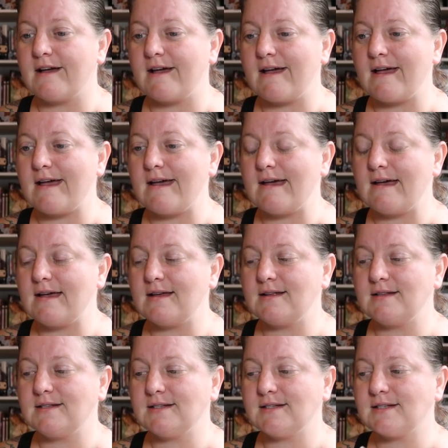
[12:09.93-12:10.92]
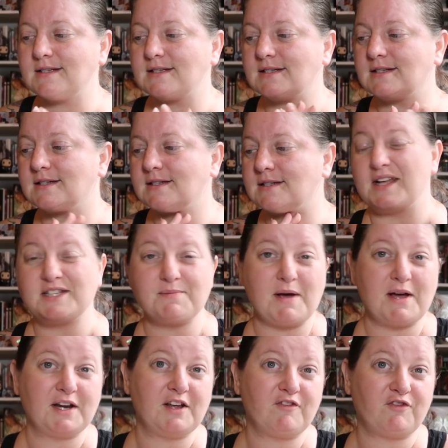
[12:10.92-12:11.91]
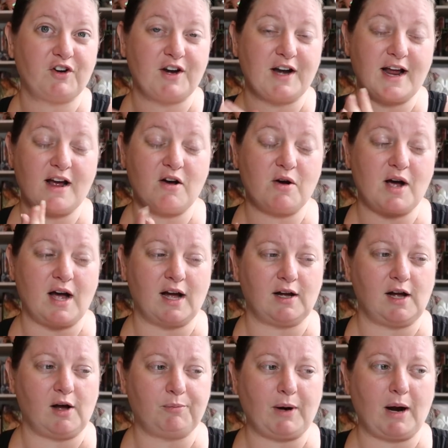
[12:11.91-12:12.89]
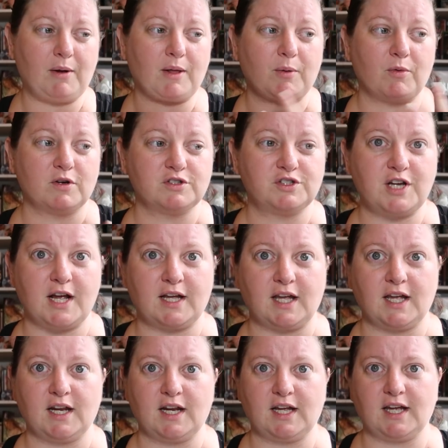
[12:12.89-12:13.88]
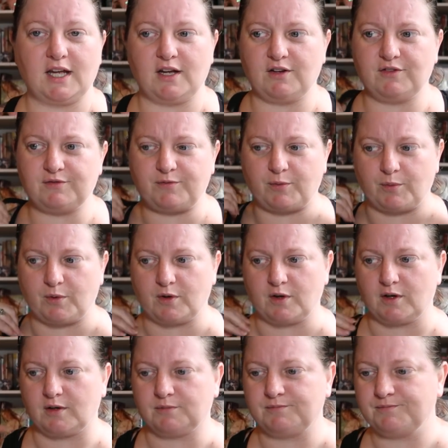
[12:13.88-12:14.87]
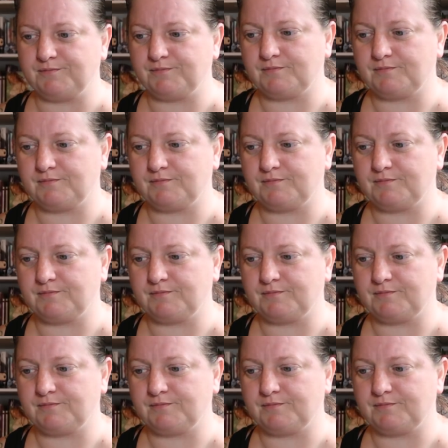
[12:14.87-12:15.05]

And that's about it for now. I probably won't check in again for